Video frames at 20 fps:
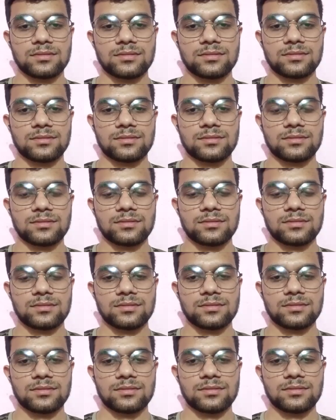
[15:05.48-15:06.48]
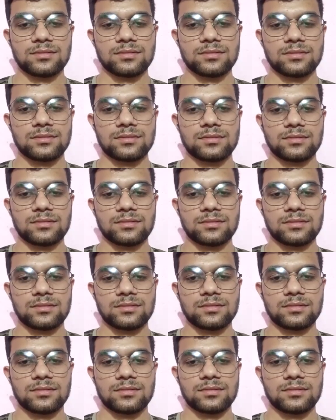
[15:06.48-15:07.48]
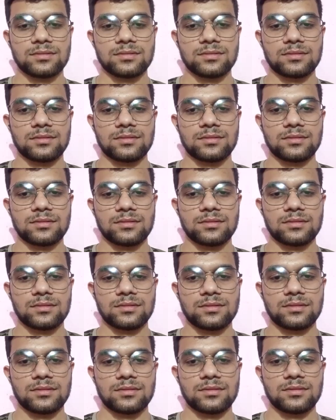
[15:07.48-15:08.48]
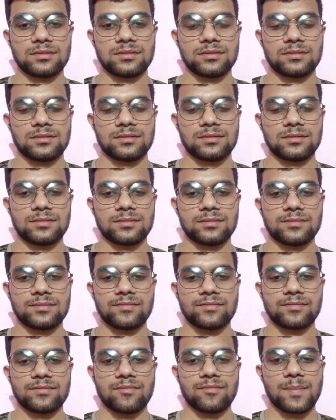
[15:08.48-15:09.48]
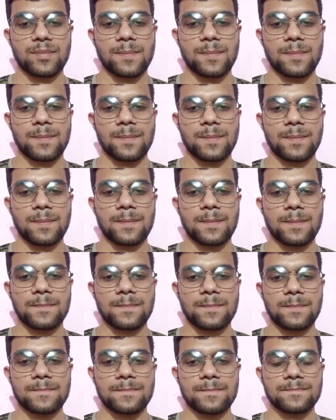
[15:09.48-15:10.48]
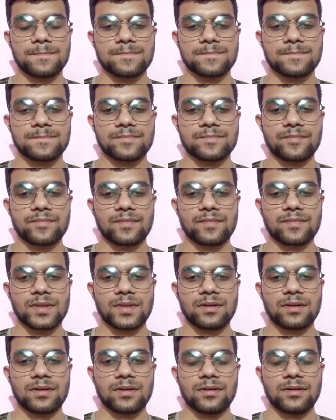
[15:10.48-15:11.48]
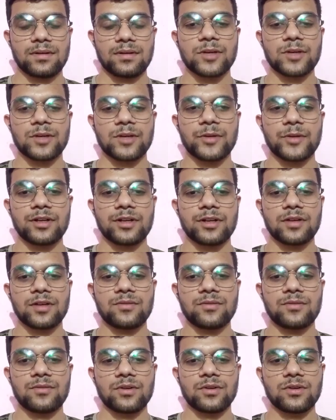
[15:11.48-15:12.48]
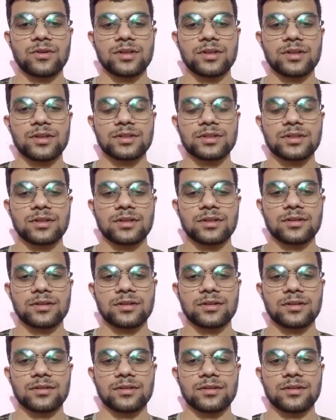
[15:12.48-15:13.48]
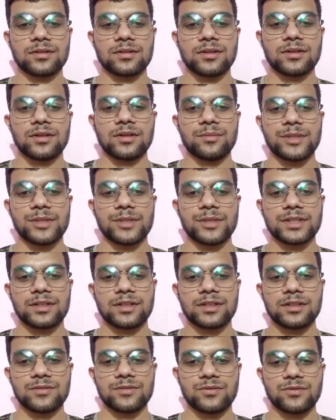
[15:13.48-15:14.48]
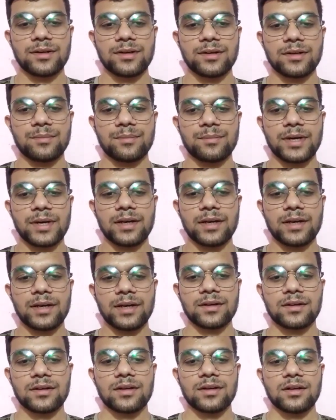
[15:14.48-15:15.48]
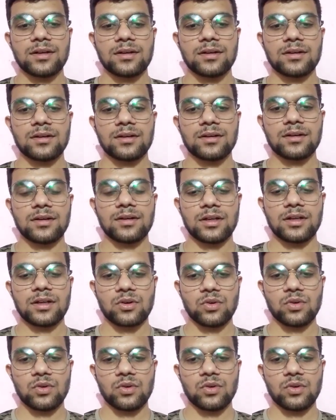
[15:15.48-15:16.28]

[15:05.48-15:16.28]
So fermented food is basically the food which is prepared by alcoholic fermentation, where the alcohol is produced, or any type of